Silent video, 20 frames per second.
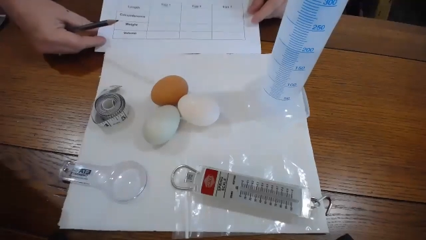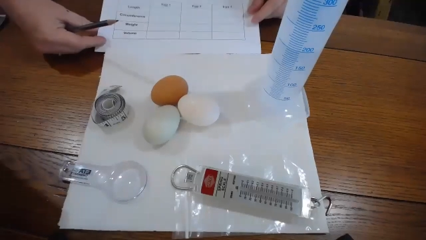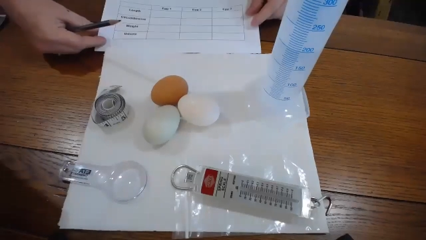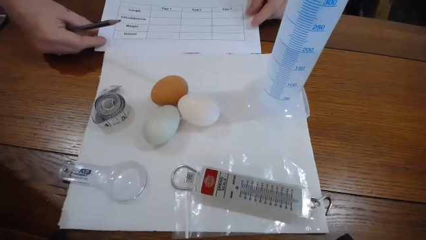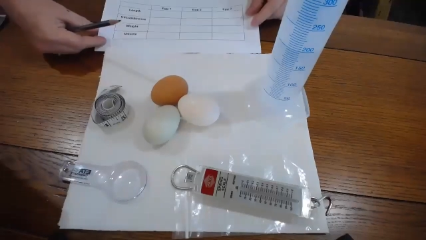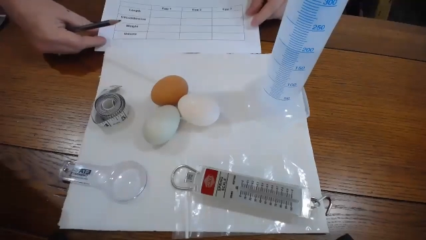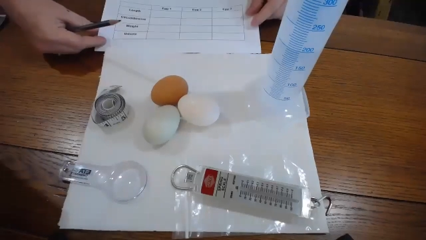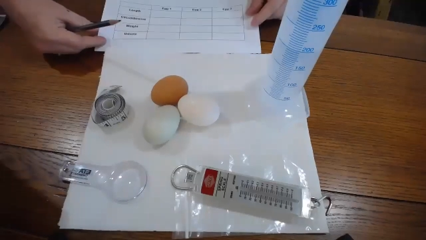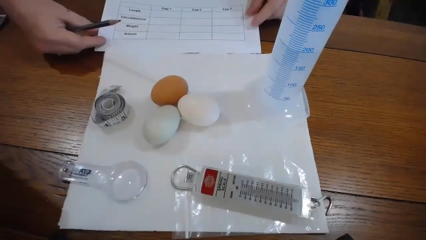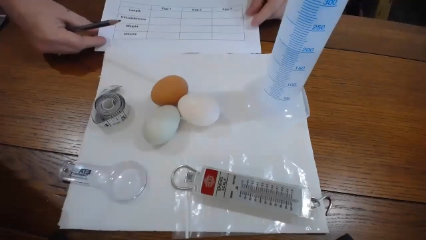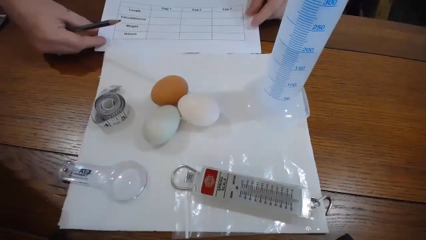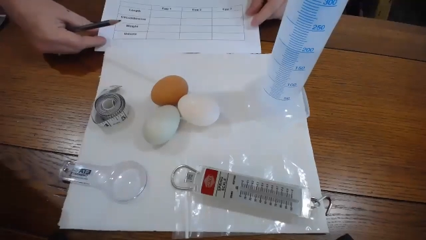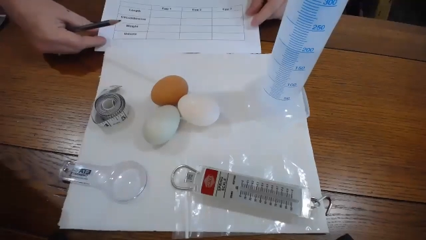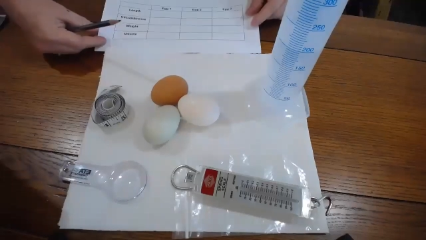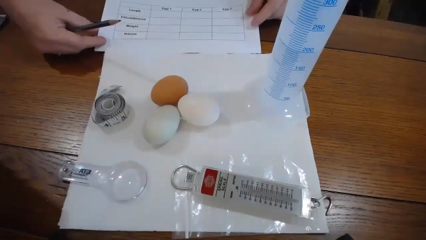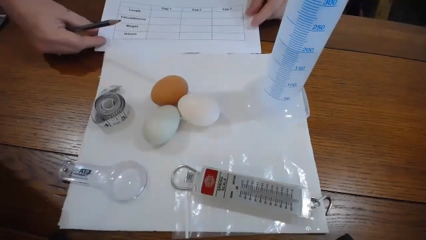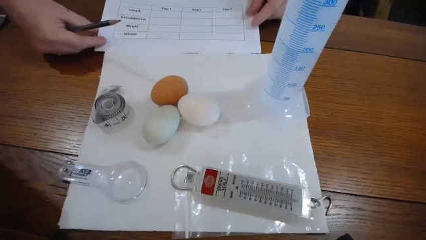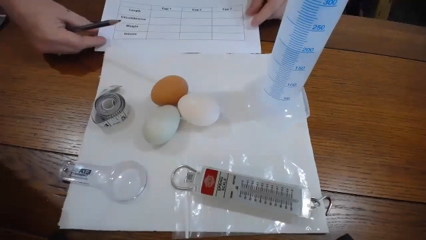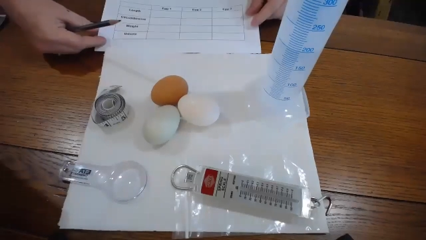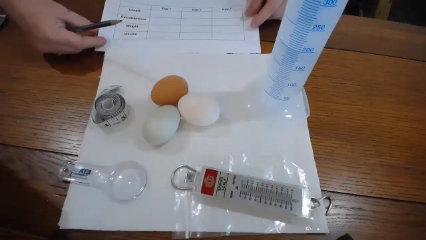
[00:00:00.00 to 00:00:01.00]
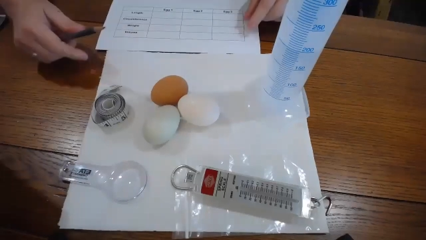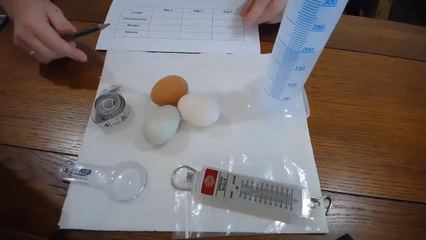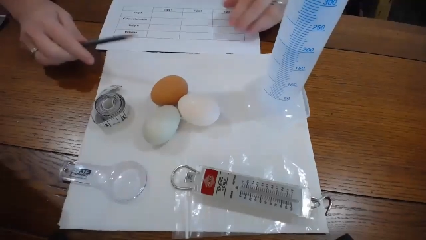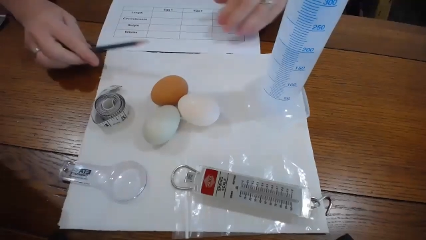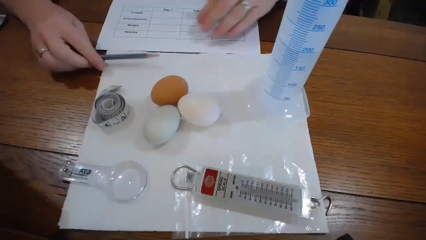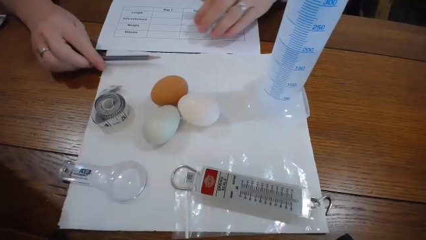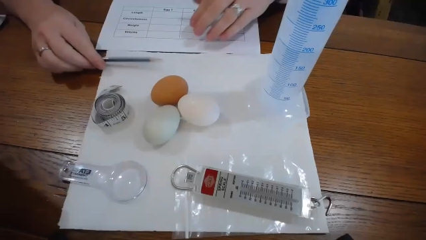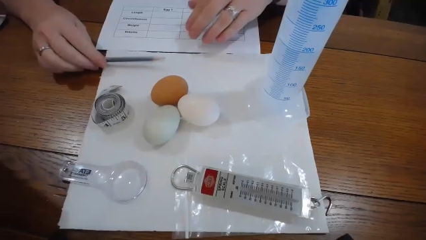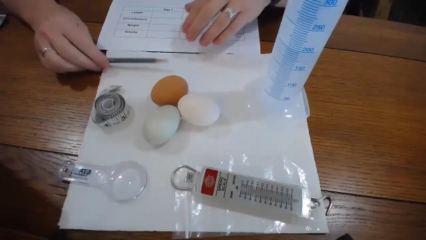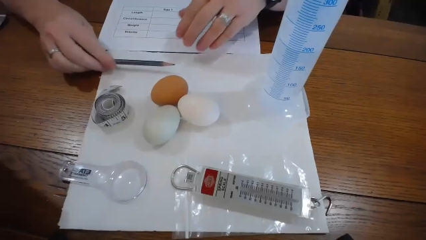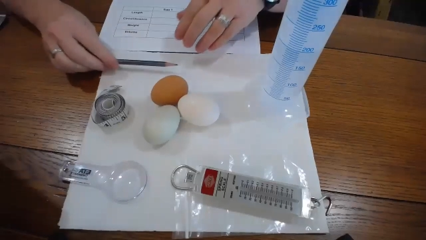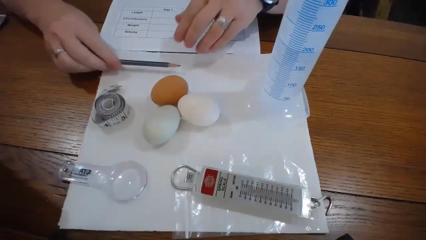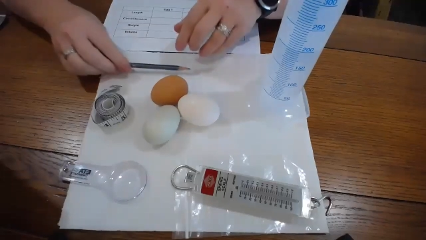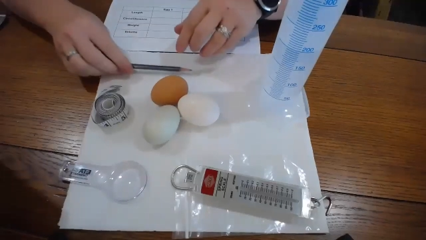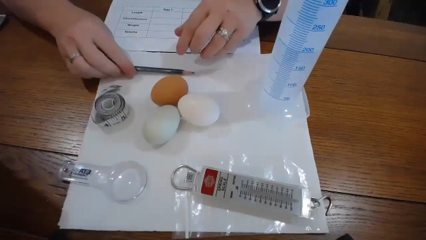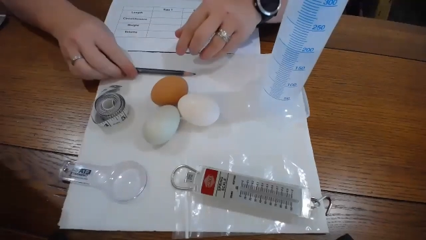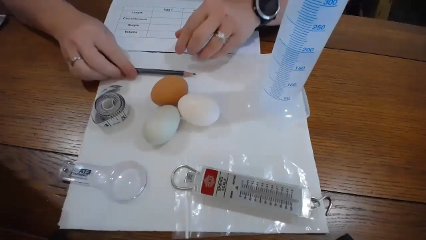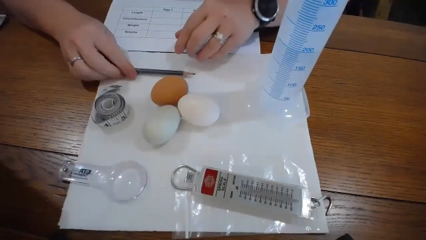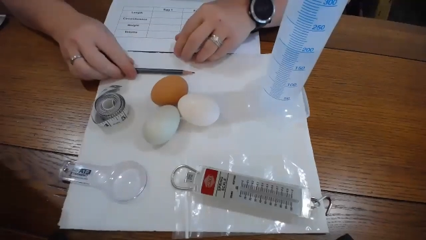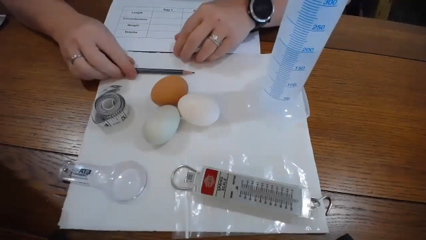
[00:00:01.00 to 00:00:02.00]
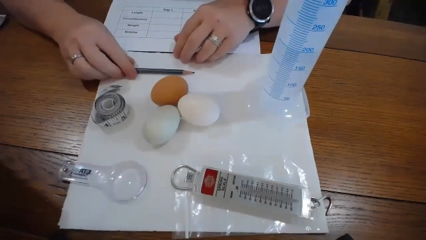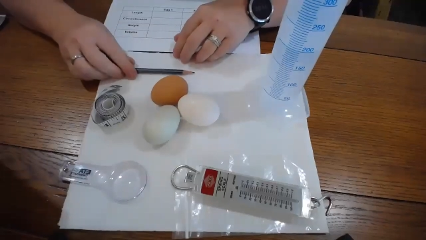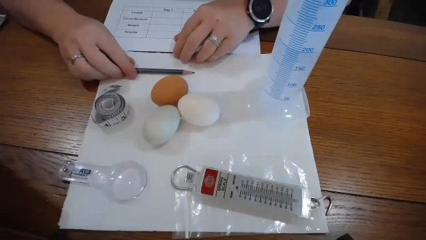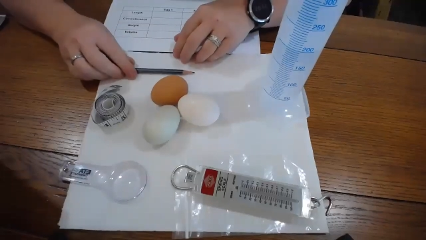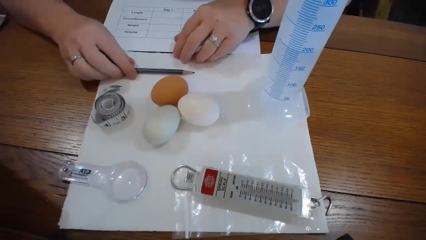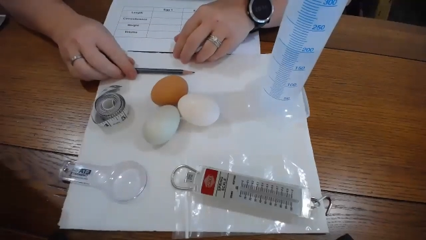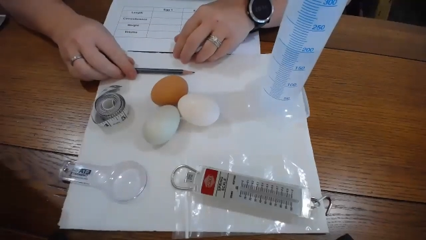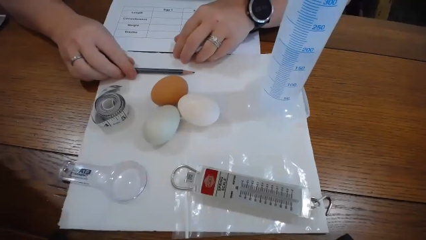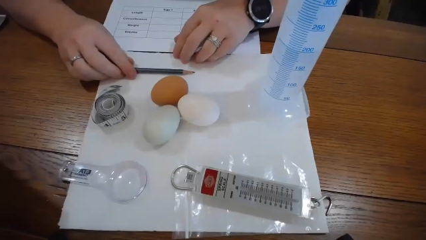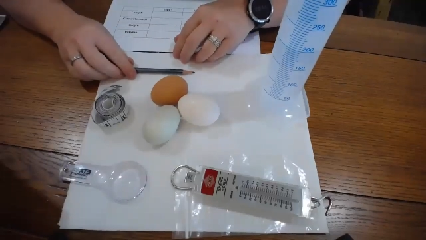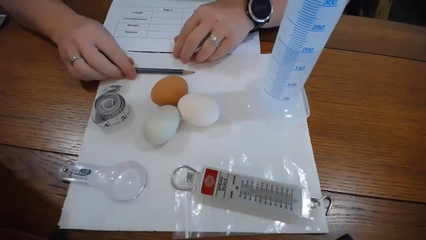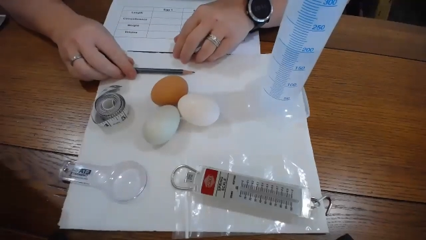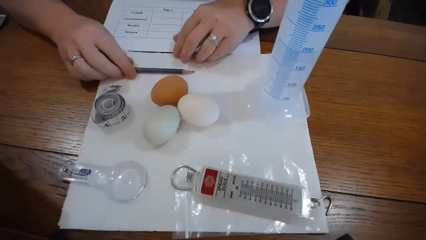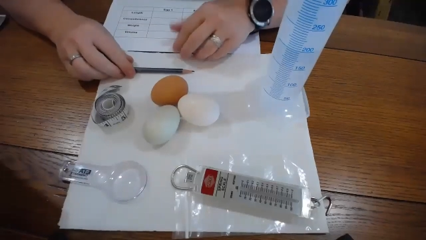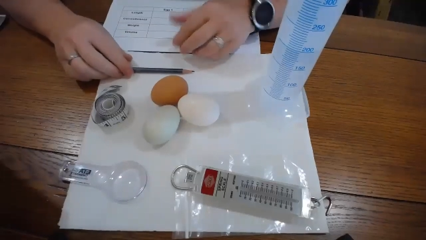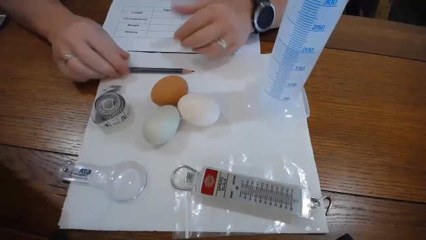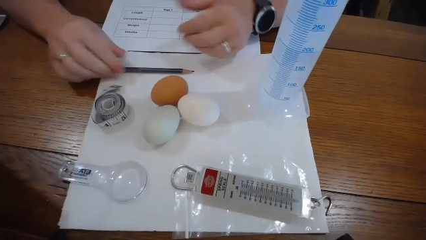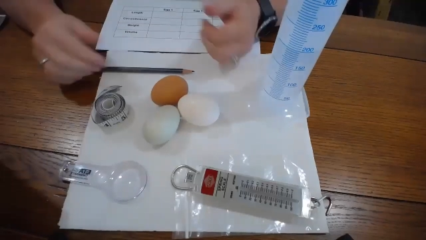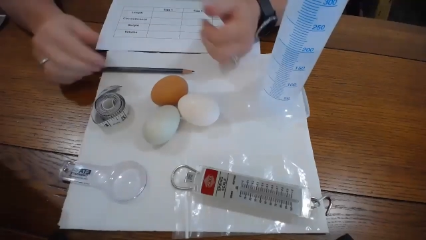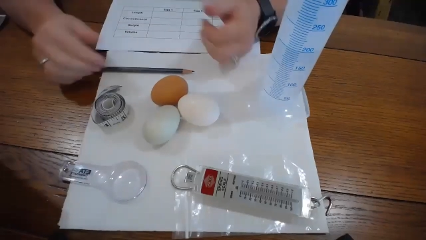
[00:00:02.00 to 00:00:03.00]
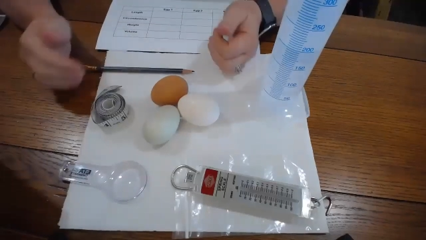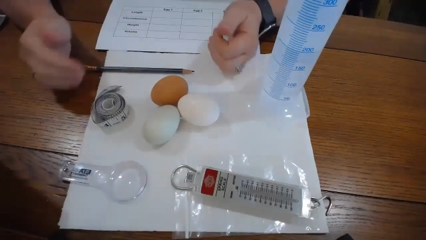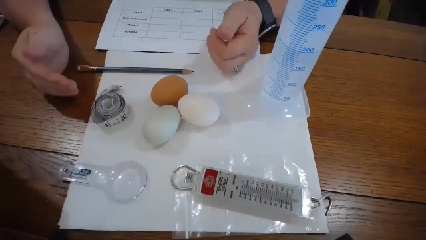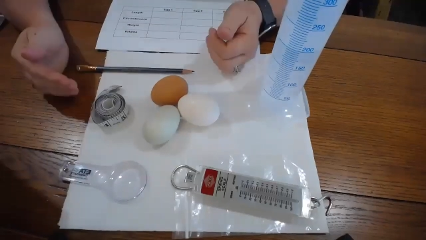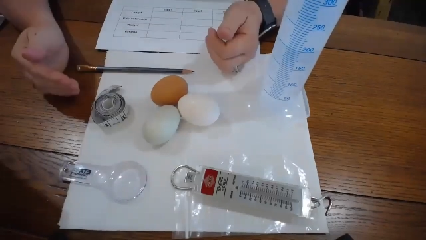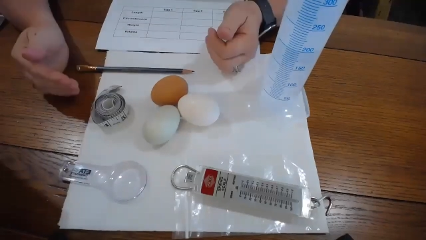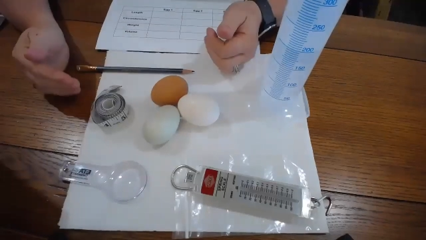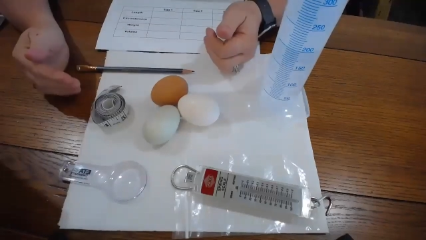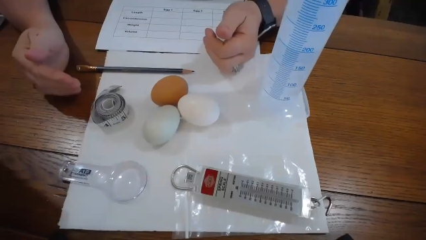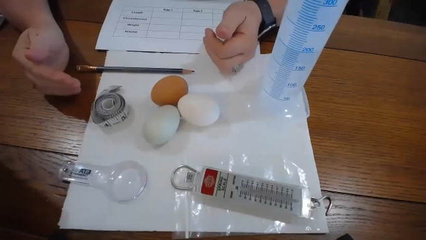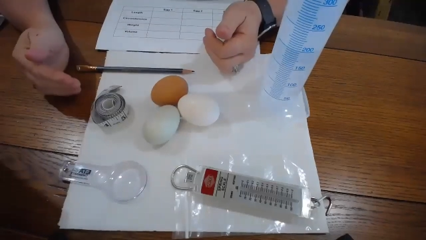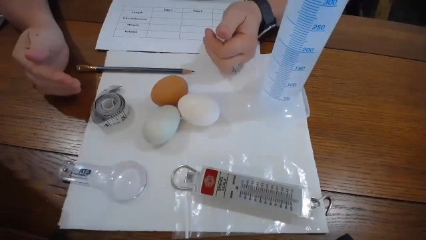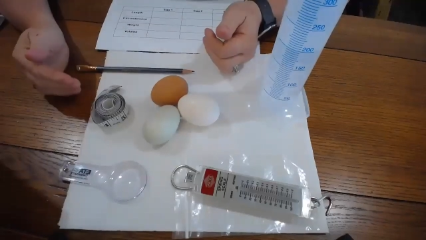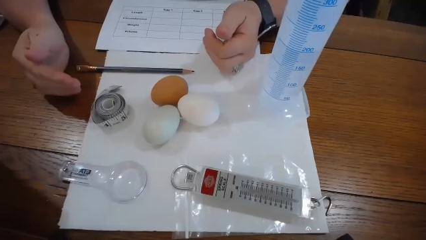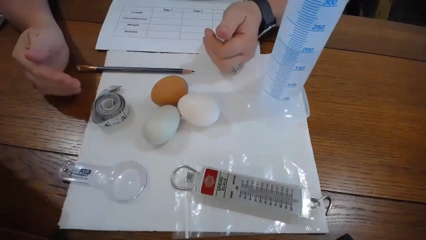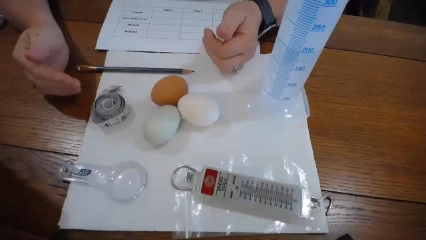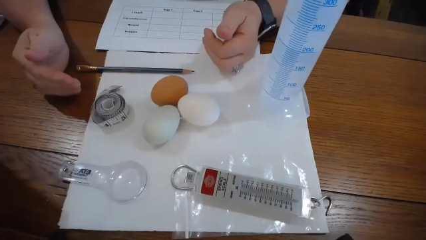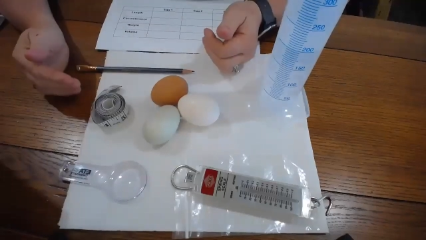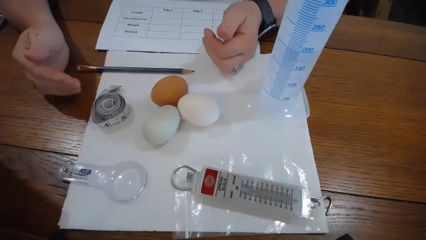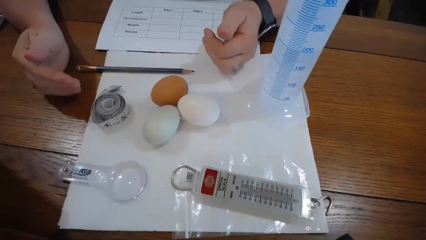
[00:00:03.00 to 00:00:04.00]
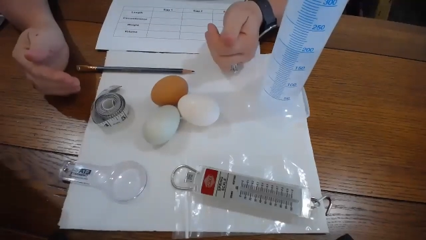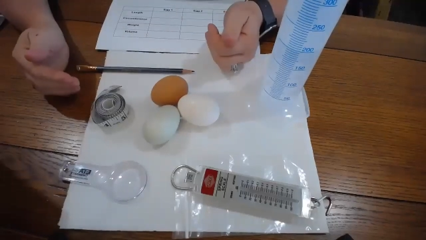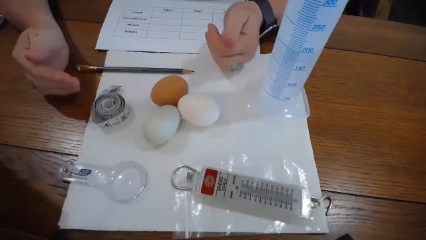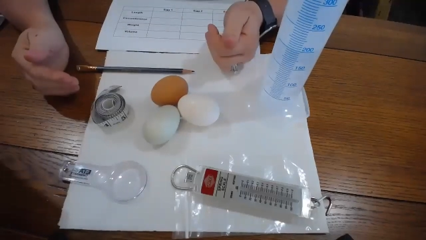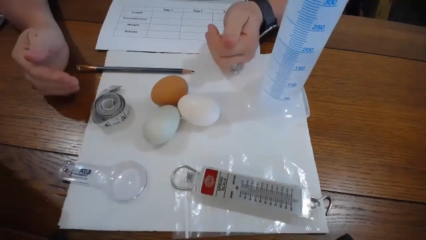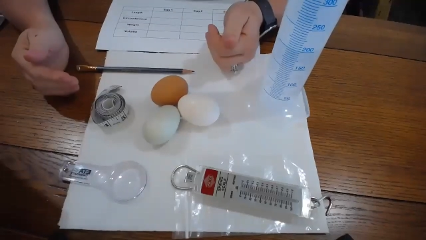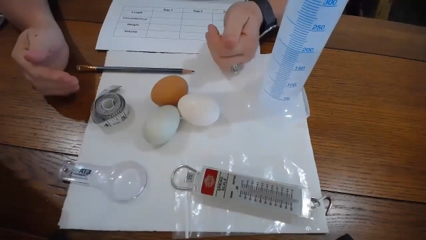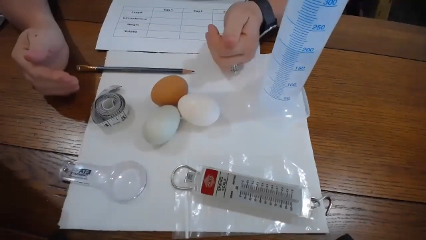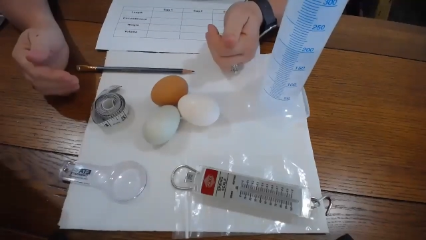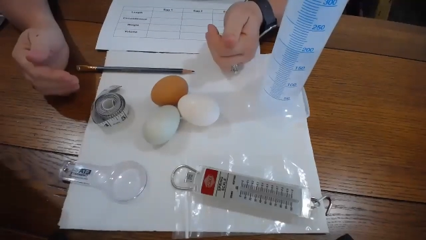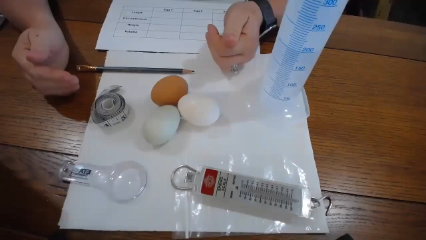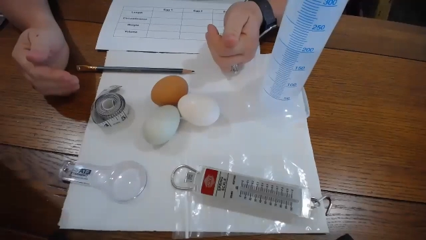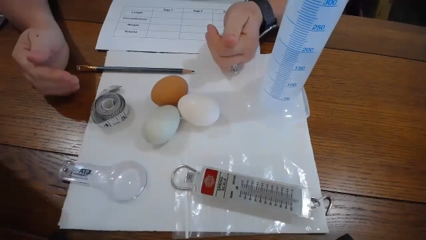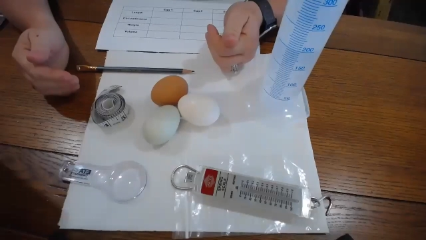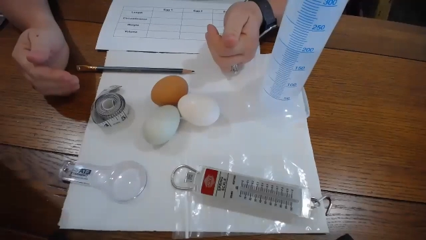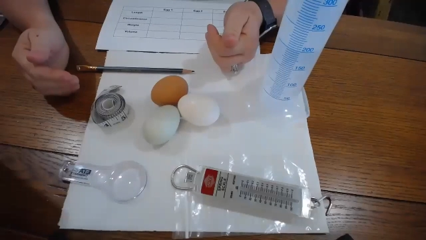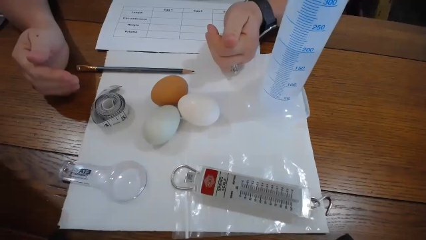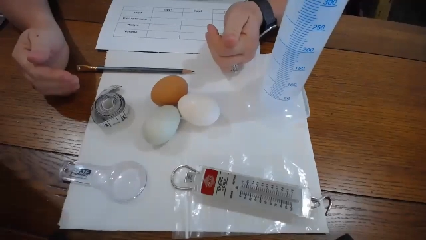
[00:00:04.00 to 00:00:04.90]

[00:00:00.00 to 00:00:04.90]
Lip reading: [unreadable: no face in view]